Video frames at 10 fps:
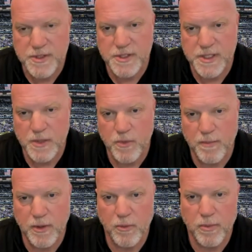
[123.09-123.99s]
to see what
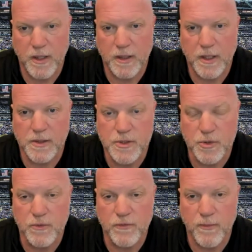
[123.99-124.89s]
Bill O'Brien can
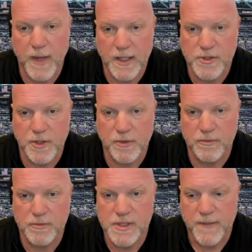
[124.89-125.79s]
do for Mac
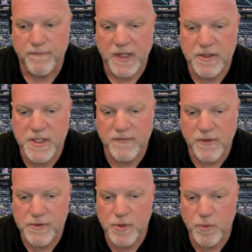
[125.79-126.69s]
Jones and see if
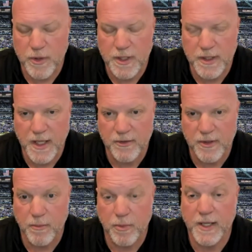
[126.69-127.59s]
those two working together
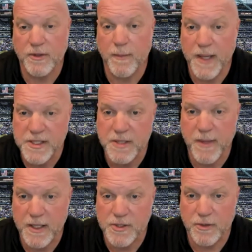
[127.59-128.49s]
can bring out the best of
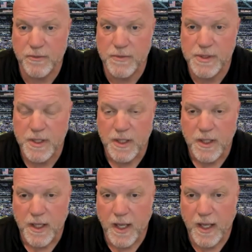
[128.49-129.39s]
Mac Jones
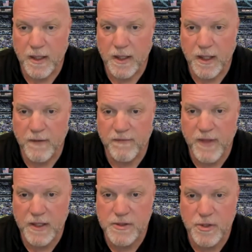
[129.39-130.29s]
and if they
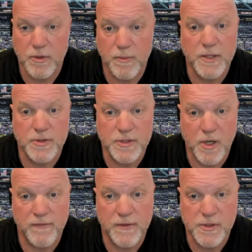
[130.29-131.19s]
can turn the Patriots
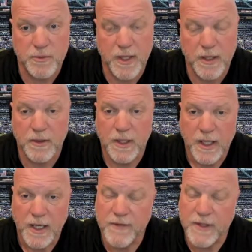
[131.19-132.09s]
offense around.
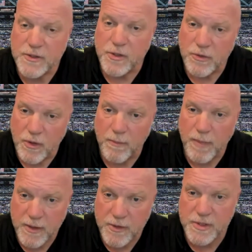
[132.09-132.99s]
If they can turn their
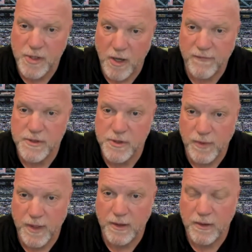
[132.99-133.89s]
Patriots offense
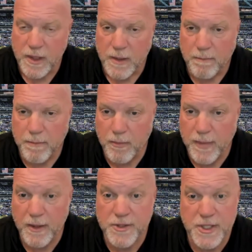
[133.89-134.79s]
around, Bill
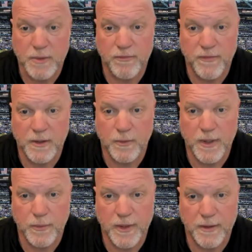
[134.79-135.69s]
Belichick will find a way
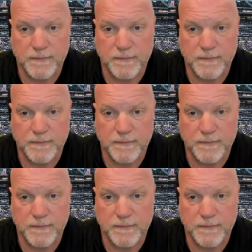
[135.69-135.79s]
to win.